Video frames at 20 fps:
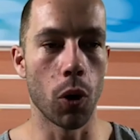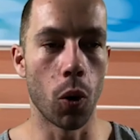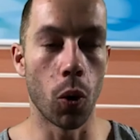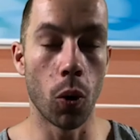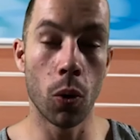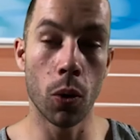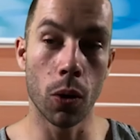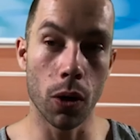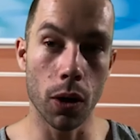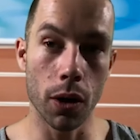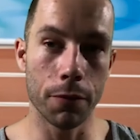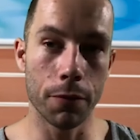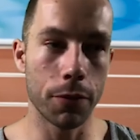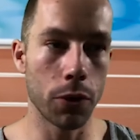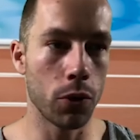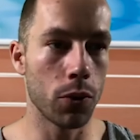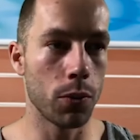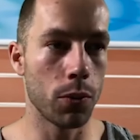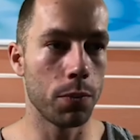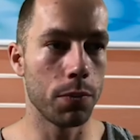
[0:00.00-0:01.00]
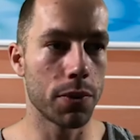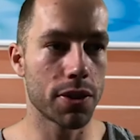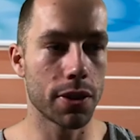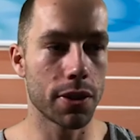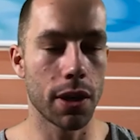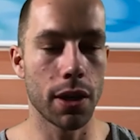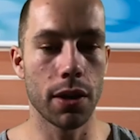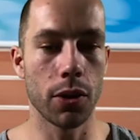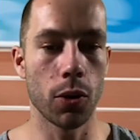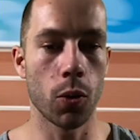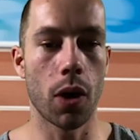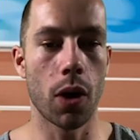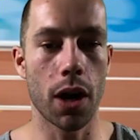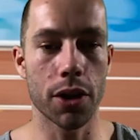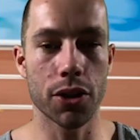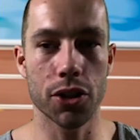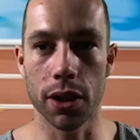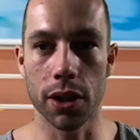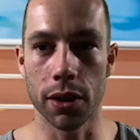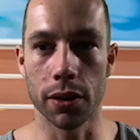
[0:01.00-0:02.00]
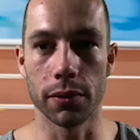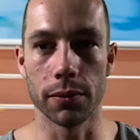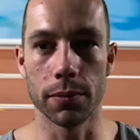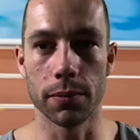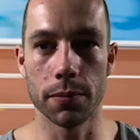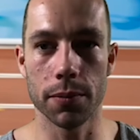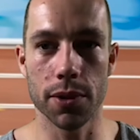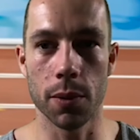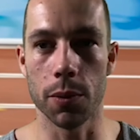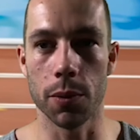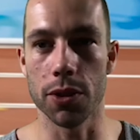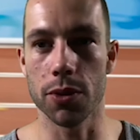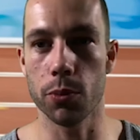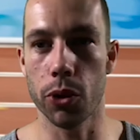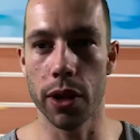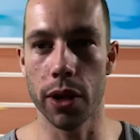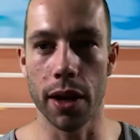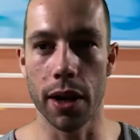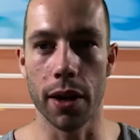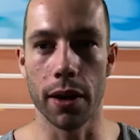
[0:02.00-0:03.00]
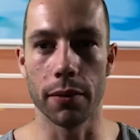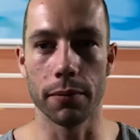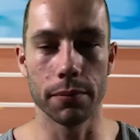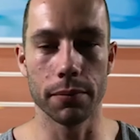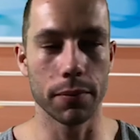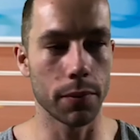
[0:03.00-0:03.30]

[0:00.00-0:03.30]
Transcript: Or if you say you're watching someone sprinting at